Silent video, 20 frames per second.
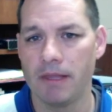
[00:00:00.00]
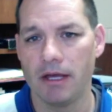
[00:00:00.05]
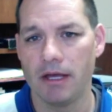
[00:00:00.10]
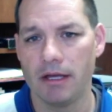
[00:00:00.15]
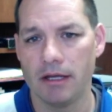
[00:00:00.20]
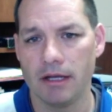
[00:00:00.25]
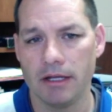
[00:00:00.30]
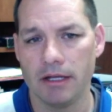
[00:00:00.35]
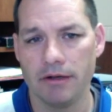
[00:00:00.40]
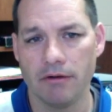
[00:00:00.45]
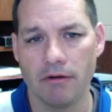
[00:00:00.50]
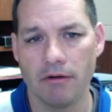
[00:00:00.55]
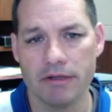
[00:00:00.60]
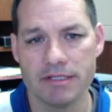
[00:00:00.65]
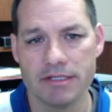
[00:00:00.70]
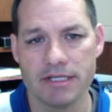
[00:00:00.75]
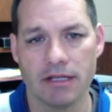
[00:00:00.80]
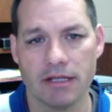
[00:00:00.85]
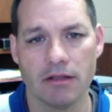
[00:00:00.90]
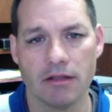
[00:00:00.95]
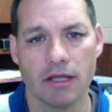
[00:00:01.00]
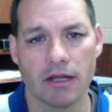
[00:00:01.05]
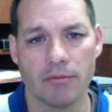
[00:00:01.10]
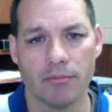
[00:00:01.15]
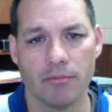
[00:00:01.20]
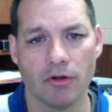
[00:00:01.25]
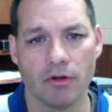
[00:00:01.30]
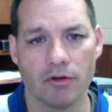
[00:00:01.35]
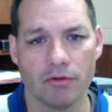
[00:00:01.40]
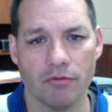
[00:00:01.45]
I know I sound like a
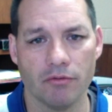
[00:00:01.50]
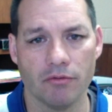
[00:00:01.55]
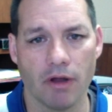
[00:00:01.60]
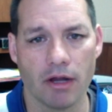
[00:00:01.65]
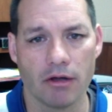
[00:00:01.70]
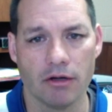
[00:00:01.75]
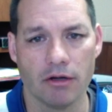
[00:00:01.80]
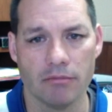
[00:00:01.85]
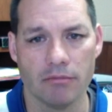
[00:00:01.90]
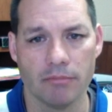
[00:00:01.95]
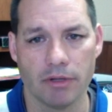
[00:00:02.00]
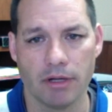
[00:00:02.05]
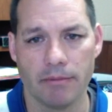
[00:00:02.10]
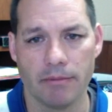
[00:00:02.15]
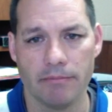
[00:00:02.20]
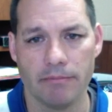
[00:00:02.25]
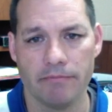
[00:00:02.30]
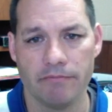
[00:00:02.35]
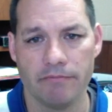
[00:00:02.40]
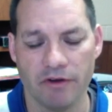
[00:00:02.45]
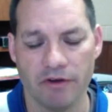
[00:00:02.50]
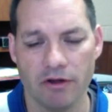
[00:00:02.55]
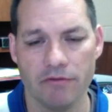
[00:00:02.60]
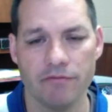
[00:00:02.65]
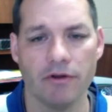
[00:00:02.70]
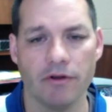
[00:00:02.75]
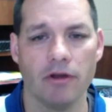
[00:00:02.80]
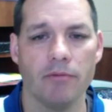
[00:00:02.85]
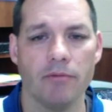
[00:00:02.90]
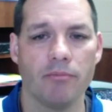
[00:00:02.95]
broken record, but I'm very,
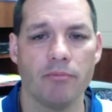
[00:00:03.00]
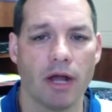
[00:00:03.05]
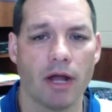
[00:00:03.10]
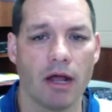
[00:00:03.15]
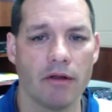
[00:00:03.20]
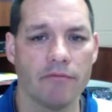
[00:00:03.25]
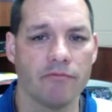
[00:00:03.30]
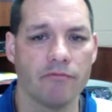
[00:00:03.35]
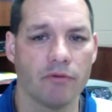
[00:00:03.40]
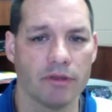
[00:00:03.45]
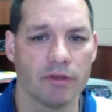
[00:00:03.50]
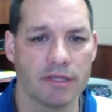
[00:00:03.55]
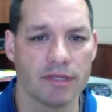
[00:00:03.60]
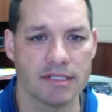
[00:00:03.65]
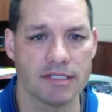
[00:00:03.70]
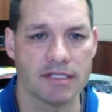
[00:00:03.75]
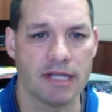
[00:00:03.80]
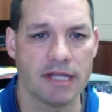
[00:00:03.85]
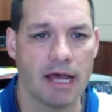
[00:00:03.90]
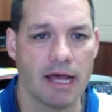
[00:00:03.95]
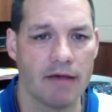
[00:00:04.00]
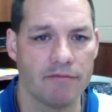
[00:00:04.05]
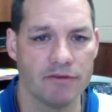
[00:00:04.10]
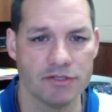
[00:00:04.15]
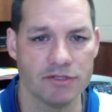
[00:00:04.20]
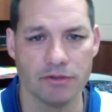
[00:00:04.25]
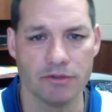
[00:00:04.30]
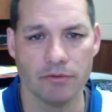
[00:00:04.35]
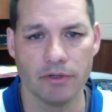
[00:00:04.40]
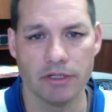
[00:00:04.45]
very proud of what the staff
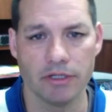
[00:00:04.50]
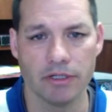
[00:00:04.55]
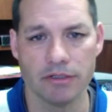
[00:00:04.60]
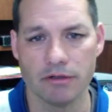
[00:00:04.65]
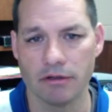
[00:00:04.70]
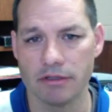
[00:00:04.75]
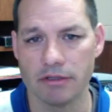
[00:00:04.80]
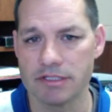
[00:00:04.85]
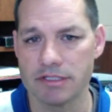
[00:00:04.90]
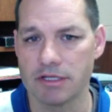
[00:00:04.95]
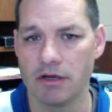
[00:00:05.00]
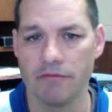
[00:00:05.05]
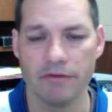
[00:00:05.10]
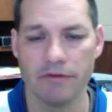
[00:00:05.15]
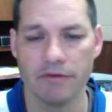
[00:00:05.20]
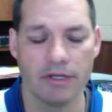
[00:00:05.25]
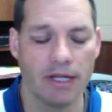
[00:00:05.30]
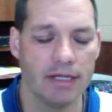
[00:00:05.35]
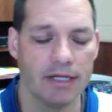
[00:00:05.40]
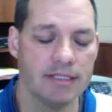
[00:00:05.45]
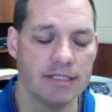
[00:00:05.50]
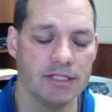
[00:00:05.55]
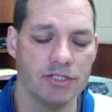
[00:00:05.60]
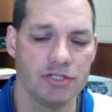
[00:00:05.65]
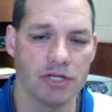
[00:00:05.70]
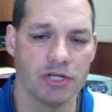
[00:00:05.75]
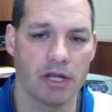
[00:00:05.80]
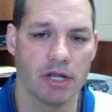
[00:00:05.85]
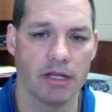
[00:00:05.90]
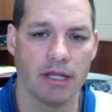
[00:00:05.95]
is doing during this COVID-19
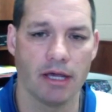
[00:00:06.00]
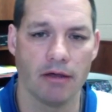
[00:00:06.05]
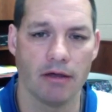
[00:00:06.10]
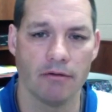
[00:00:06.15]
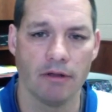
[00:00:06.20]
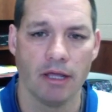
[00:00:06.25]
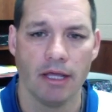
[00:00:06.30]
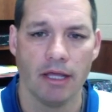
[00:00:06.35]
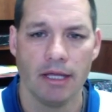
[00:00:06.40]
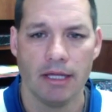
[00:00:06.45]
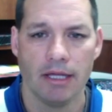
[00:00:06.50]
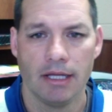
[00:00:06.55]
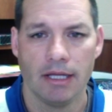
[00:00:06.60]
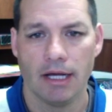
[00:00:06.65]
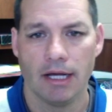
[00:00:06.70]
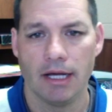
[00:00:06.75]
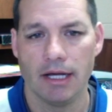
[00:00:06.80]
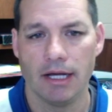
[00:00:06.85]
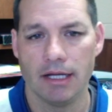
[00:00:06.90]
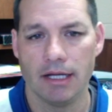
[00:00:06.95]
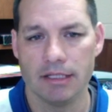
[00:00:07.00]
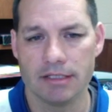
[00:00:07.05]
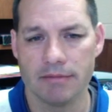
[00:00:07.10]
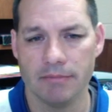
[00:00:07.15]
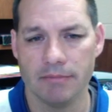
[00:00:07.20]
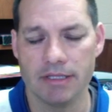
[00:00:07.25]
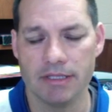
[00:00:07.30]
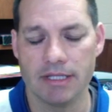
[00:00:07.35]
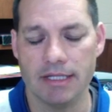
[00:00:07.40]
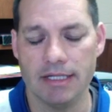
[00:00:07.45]
shutdown to
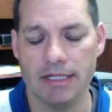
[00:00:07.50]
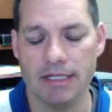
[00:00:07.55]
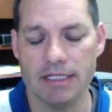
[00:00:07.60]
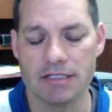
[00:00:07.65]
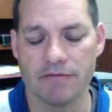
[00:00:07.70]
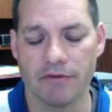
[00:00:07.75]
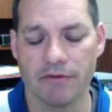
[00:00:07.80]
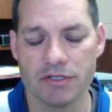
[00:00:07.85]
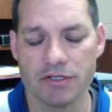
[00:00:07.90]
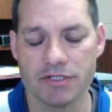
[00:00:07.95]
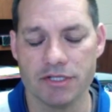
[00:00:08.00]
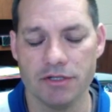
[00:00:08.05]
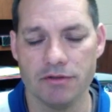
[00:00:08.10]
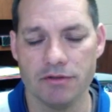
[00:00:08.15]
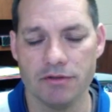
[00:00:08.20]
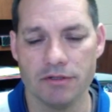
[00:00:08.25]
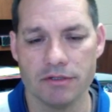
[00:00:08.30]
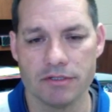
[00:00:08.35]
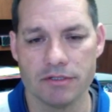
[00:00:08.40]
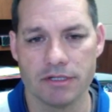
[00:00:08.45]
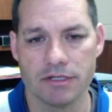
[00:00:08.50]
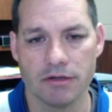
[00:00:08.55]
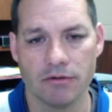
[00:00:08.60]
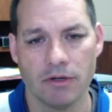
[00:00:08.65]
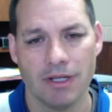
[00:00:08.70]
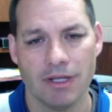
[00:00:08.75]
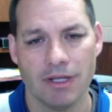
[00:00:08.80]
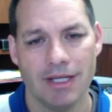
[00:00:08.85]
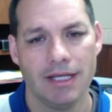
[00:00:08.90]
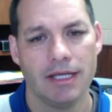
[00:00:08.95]
meet the needs of our students.
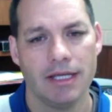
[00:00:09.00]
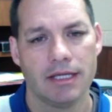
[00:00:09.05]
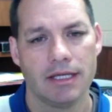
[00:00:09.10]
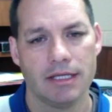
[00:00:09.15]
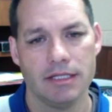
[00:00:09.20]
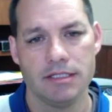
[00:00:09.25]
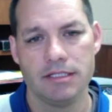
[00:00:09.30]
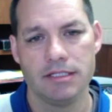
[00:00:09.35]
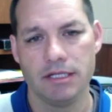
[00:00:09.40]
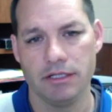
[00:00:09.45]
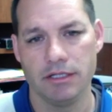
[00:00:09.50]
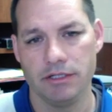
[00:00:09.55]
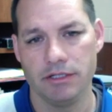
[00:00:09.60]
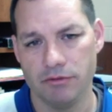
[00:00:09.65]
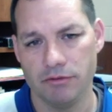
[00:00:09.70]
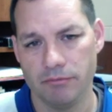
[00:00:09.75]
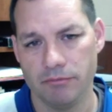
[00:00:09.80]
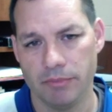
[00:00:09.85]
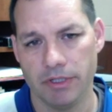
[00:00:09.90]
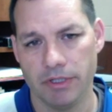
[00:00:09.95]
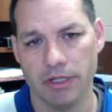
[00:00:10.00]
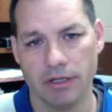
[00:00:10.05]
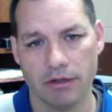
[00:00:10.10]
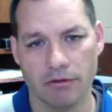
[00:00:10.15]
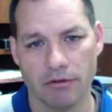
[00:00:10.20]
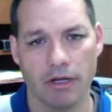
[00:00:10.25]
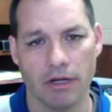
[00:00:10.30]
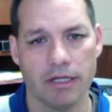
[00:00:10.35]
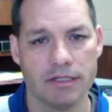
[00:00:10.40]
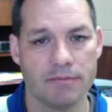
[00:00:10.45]
So continue being
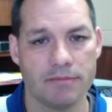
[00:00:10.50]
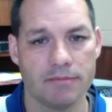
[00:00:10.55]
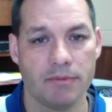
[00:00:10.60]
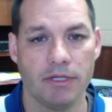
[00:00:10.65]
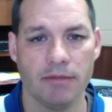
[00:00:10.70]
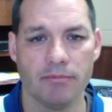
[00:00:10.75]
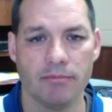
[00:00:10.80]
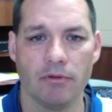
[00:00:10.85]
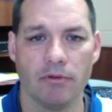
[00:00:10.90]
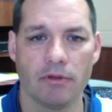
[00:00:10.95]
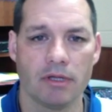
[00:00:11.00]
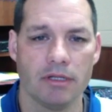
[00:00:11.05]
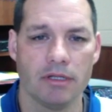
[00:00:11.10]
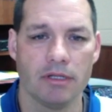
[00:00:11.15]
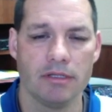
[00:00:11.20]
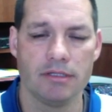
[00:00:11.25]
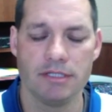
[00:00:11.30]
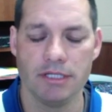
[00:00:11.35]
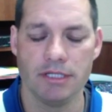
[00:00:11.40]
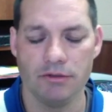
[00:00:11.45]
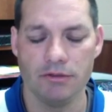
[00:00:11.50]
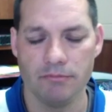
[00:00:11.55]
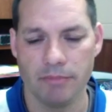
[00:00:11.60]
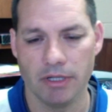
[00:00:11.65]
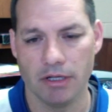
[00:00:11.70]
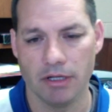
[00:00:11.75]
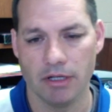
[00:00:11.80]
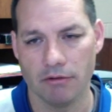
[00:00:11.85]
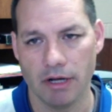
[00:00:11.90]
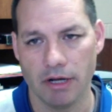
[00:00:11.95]
great people, continue
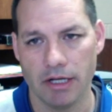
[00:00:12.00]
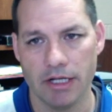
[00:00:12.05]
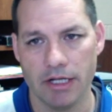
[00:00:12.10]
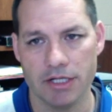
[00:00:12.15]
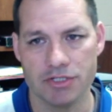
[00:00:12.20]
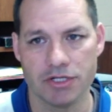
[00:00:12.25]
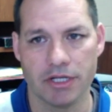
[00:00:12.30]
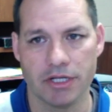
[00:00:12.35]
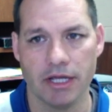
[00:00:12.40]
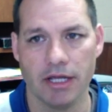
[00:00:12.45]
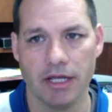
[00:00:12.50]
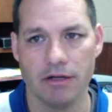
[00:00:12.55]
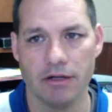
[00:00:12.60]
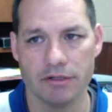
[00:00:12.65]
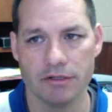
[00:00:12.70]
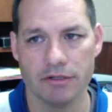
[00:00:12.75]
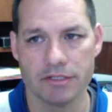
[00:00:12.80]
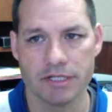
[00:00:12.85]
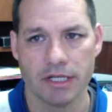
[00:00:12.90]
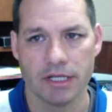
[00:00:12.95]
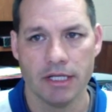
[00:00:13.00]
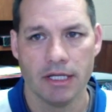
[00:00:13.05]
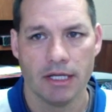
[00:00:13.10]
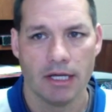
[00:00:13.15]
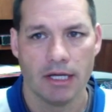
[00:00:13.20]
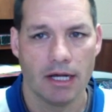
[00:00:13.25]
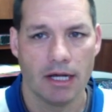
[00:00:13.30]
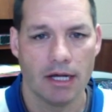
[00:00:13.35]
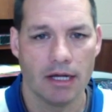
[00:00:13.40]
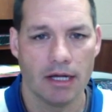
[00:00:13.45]
being great educators,
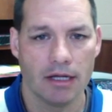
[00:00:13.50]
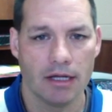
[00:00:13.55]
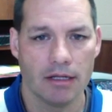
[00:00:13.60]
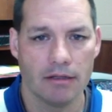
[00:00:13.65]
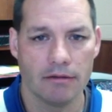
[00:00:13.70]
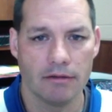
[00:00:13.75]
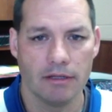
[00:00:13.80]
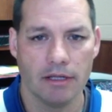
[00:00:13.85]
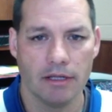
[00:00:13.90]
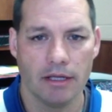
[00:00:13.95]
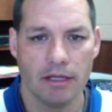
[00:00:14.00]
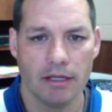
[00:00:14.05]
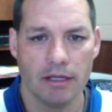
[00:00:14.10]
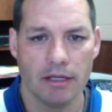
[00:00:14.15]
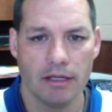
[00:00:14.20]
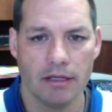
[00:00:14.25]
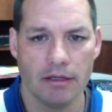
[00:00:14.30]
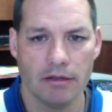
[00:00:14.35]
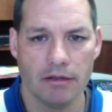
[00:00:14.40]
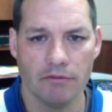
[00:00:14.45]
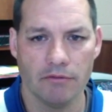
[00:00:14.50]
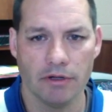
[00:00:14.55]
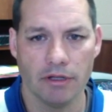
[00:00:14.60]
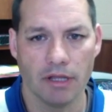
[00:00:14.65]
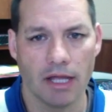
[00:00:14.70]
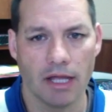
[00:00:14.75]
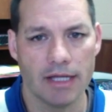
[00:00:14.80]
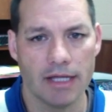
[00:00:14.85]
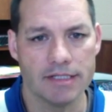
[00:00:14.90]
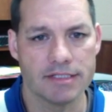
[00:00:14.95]
and
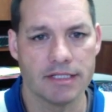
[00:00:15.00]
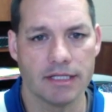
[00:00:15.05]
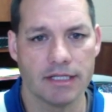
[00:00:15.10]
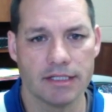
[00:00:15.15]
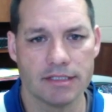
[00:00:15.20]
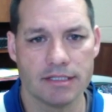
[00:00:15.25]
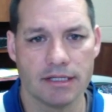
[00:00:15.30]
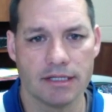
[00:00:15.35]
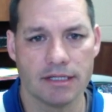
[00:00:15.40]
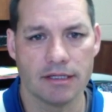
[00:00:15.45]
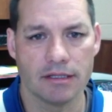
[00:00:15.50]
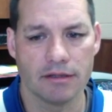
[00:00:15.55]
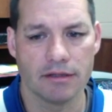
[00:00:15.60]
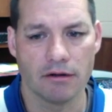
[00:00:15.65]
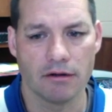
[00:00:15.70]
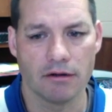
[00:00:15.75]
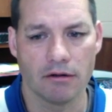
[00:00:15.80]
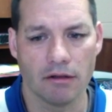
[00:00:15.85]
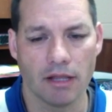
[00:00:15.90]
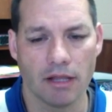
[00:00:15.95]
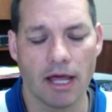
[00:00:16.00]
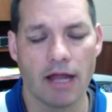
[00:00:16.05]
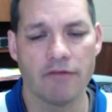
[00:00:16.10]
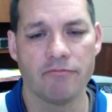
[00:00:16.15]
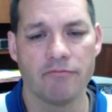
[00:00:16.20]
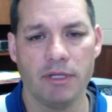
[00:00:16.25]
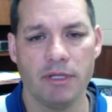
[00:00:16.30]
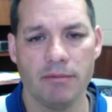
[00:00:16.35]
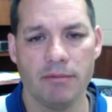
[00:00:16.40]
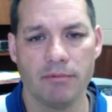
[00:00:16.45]
realize that there are a lot
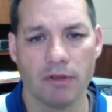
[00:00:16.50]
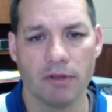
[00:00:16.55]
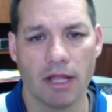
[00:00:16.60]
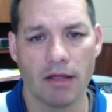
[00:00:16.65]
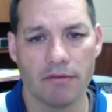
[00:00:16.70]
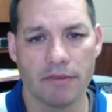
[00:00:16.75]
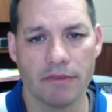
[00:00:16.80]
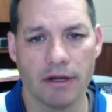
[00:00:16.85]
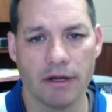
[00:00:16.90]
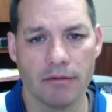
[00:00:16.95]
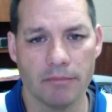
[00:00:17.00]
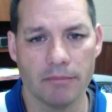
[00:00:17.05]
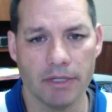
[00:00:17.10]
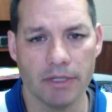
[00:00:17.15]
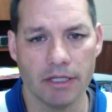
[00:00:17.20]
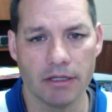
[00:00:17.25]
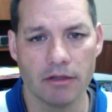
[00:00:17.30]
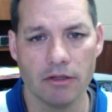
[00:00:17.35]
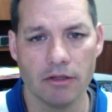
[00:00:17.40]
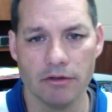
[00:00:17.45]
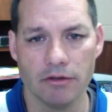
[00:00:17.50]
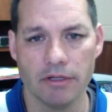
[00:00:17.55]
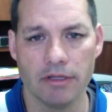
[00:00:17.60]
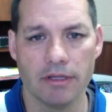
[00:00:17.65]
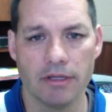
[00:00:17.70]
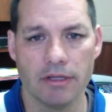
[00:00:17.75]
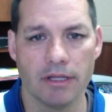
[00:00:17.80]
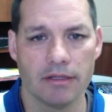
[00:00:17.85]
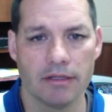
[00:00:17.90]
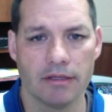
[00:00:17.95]
of people out there, me included, that